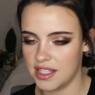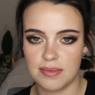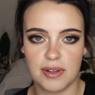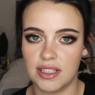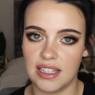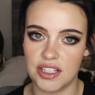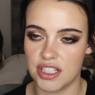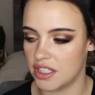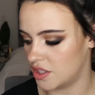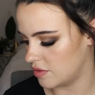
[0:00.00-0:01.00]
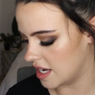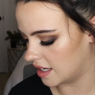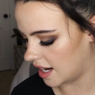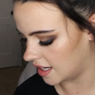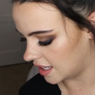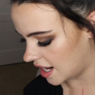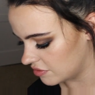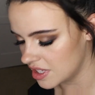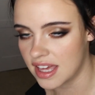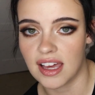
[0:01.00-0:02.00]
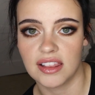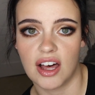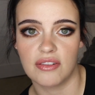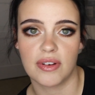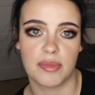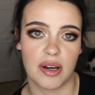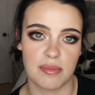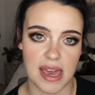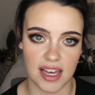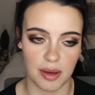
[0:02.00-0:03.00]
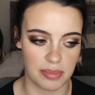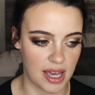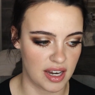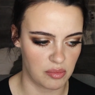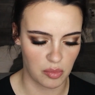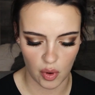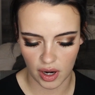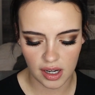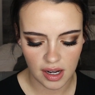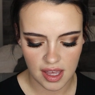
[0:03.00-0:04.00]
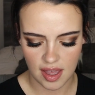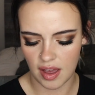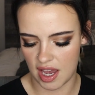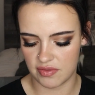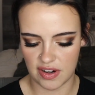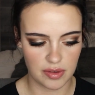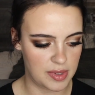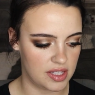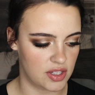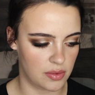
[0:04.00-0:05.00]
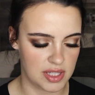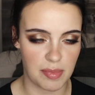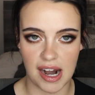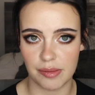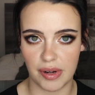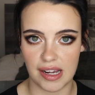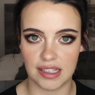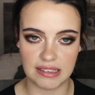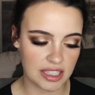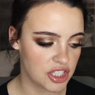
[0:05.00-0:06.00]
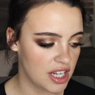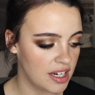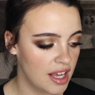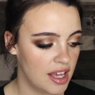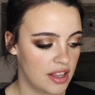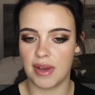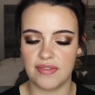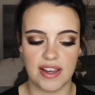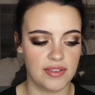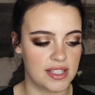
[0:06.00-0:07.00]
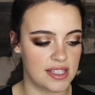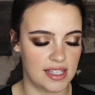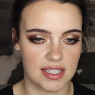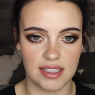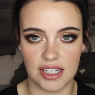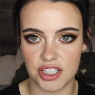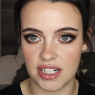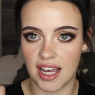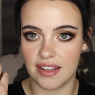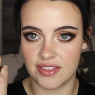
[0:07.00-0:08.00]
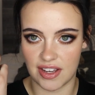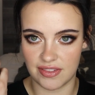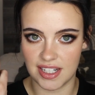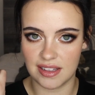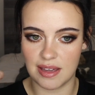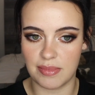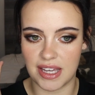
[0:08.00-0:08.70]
This collection just reignited everything I love about makeup and more. I've never been so inspired by a collection. My favorites in this collection have definitely